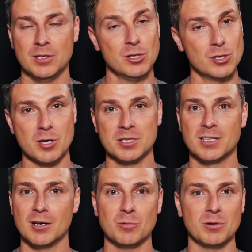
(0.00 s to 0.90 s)
You're not
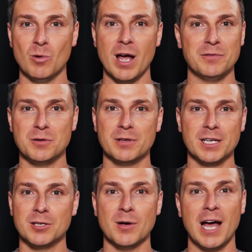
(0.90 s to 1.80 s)
stuck with whatever you
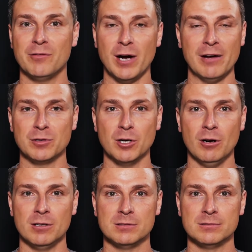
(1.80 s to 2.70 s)
think you have or haven't
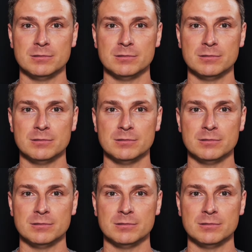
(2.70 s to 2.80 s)
got.